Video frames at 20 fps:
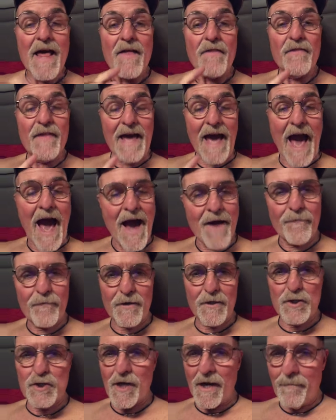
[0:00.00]
The
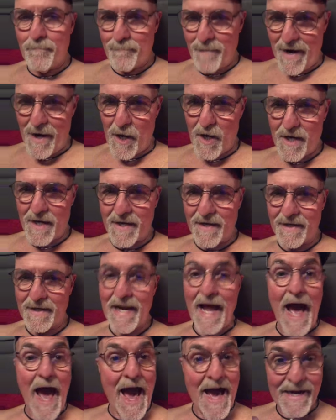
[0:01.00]
average American
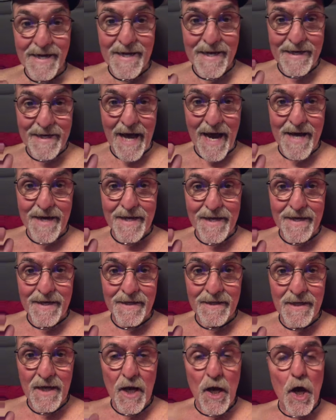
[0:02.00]
and
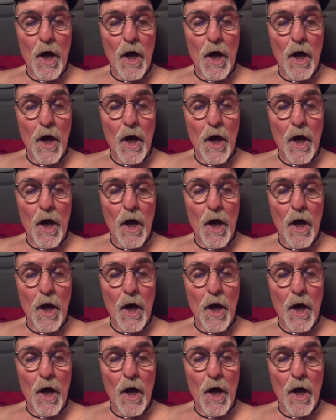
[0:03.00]
Canadian